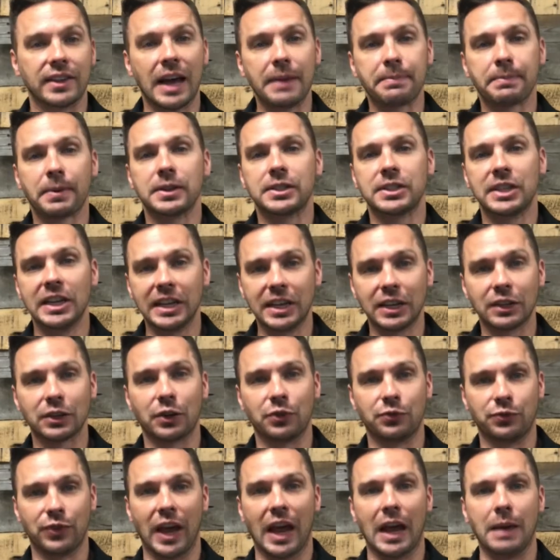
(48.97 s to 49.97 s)
particular
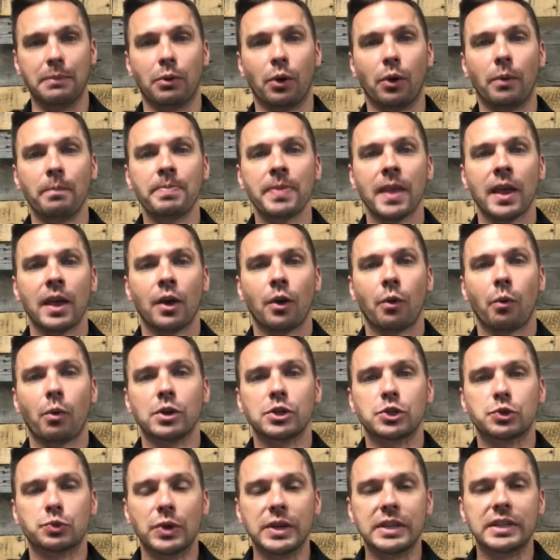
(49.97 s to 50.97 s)
fable
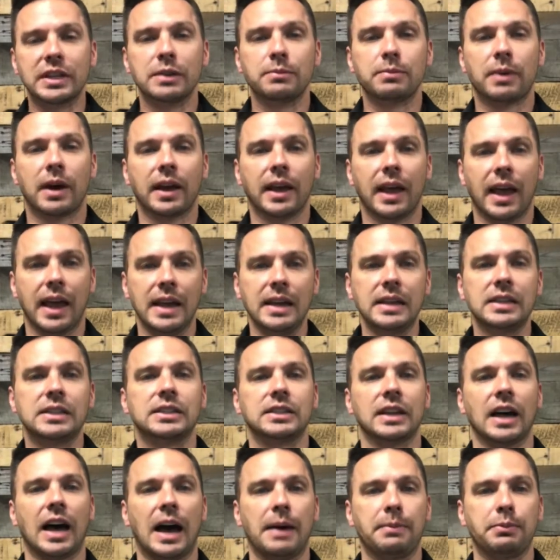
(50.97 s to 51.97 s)
was written by
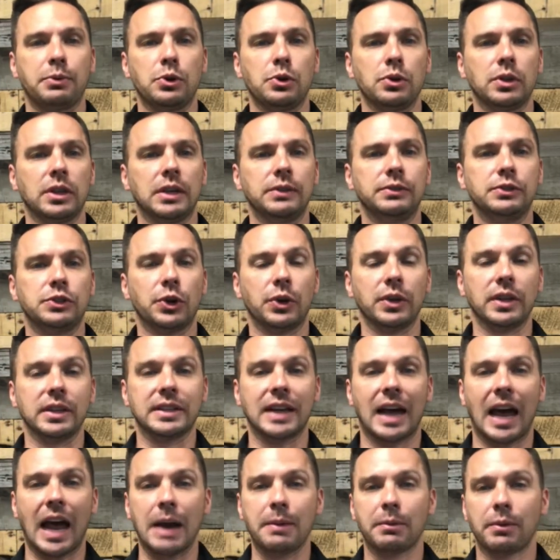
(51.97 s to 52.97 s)
Aesop, who lived during the
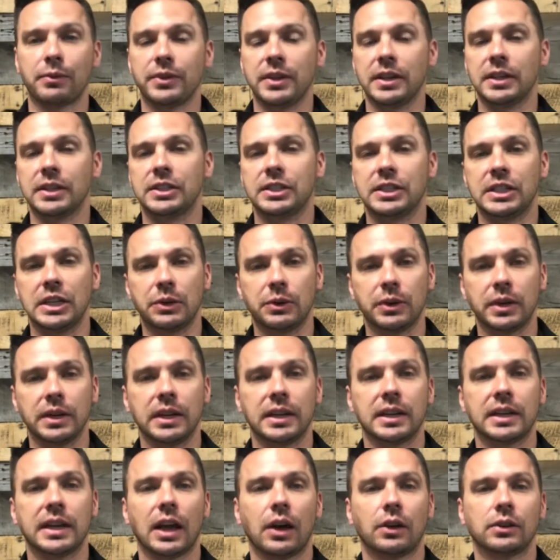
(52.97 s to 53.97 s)
time of the Assyrian
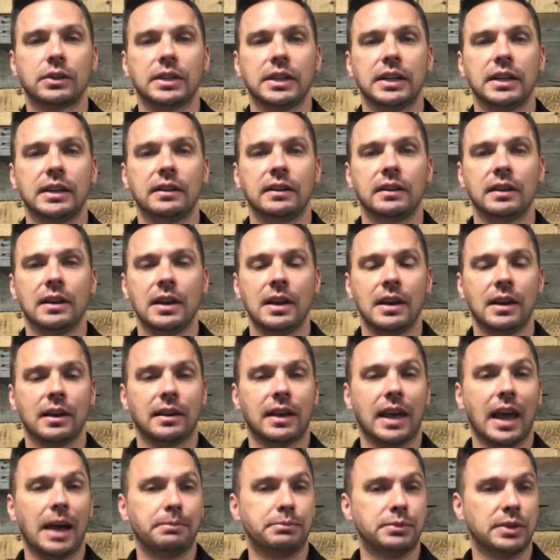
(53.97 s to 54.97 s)
and Chaldean
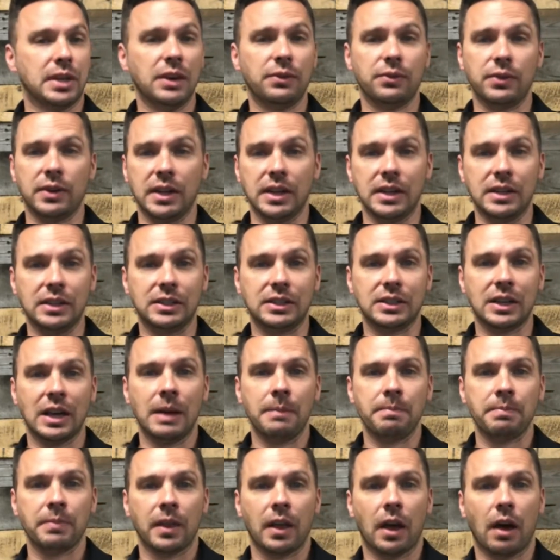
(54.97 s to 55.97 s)
captivities
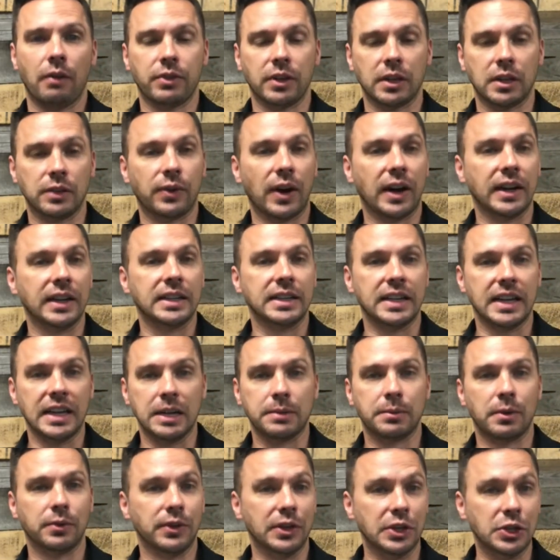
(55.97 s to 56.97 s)
of the divided
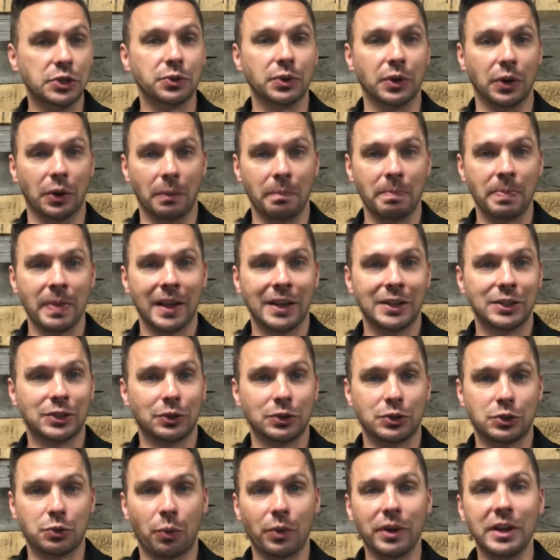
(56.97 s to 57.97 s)
kingdom of Israel. So
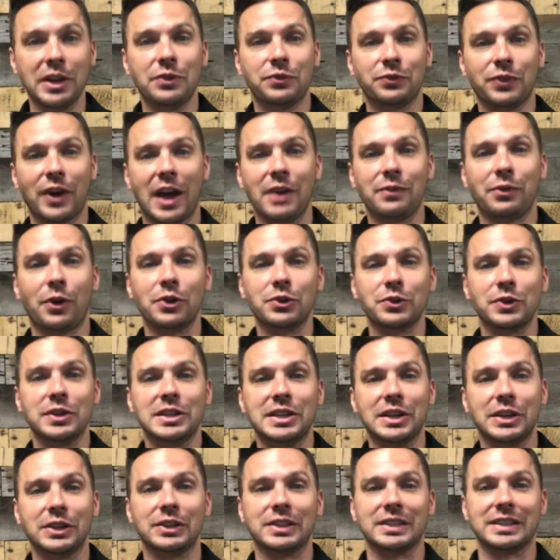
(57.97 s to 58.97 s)
2,500
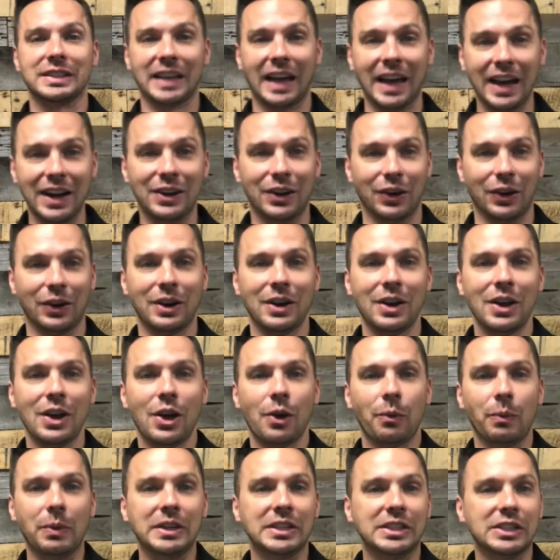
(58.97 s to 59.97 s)
years later,
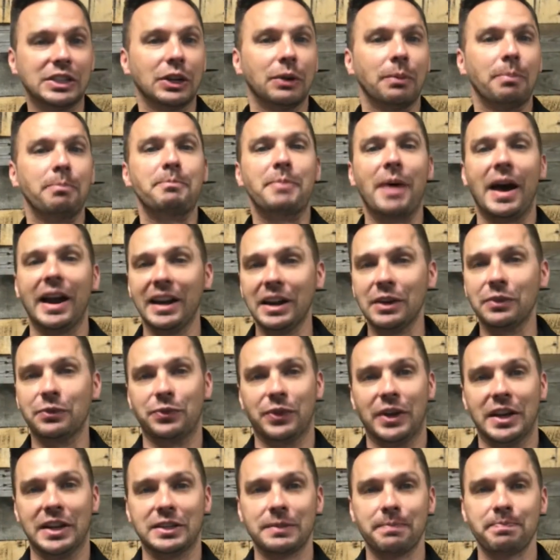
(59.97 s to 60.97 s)
we still
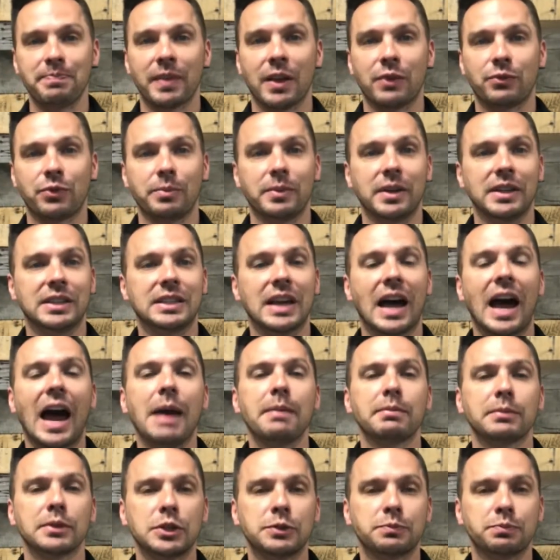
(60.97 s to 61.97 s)
benefit from the
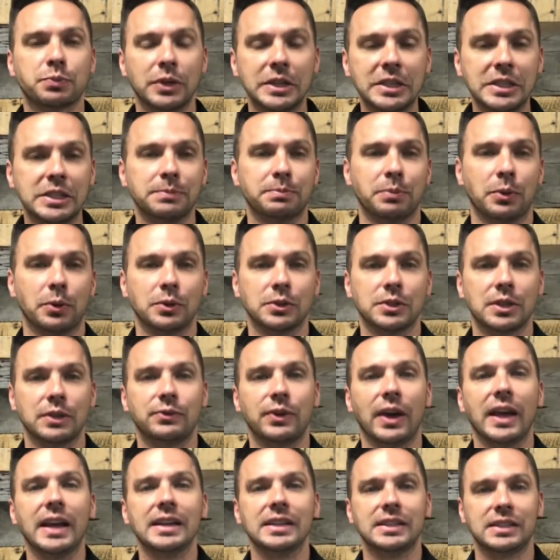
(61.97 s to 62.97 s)
timeless principles of
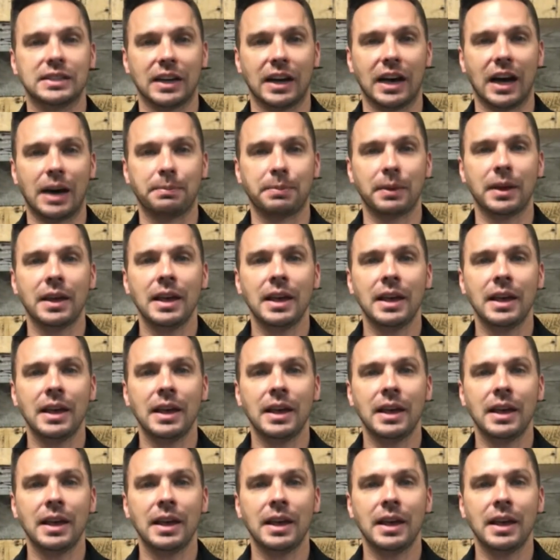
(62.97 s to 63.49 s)
Aesop